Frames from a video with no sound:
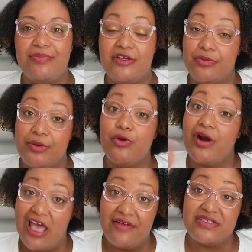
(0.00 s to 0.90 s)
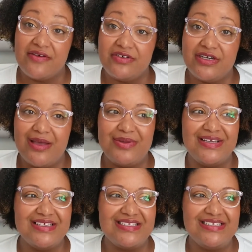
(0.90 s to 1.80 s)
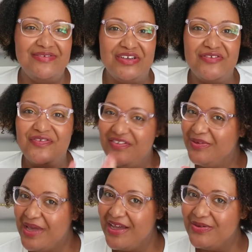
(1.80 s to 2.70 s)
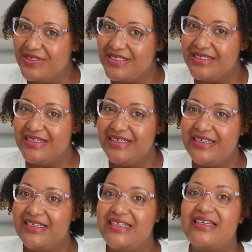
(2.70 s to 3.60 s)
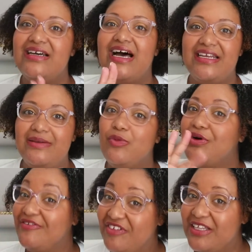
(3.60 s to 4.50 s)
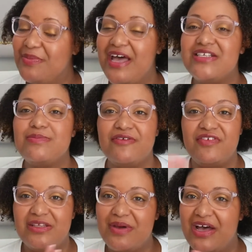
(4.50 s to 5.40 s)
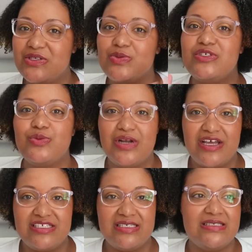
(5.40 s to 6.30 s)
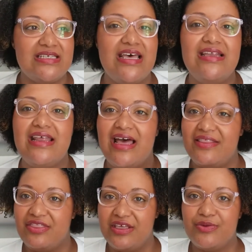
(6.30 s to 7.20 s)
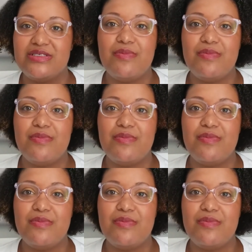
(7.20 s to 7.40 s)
There'll be more halves after that, because even the 50 pounds, I need more than 50 pounds, but 50 pounds was what I just said that I think was